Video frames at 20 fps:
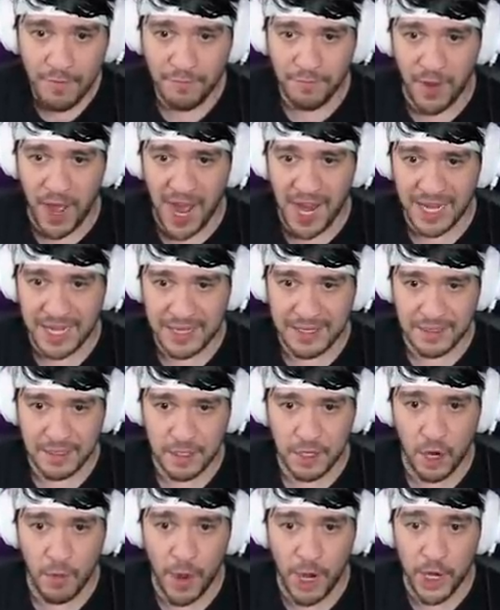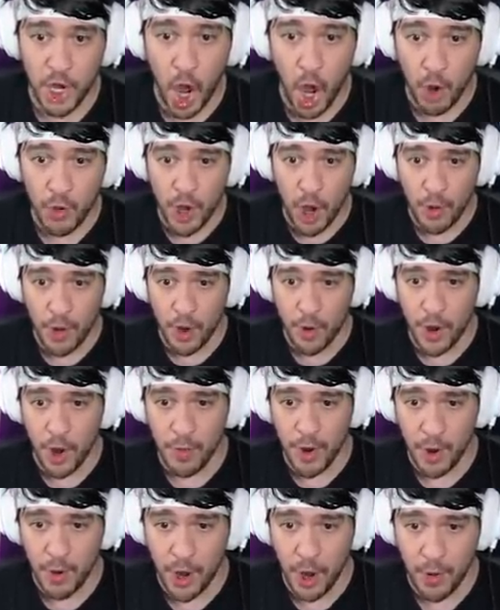Fuck! Come on, no, no, no,
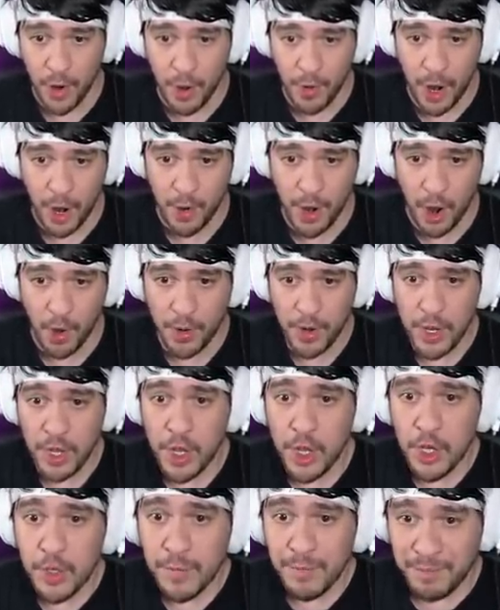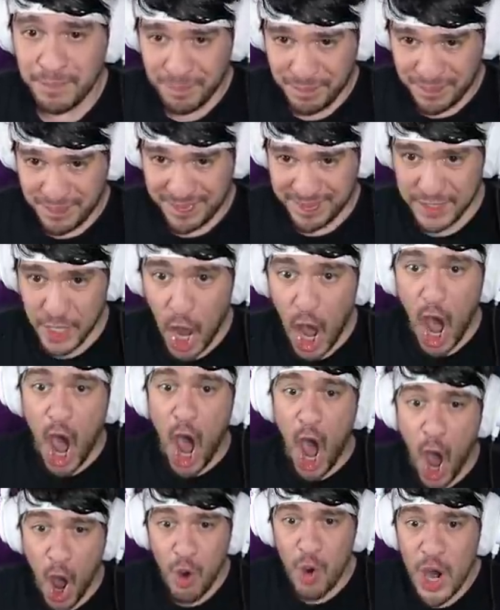no, no, no, no, no, no!
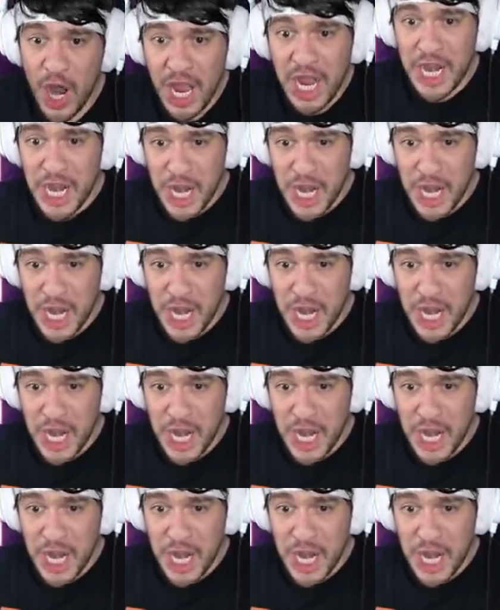No!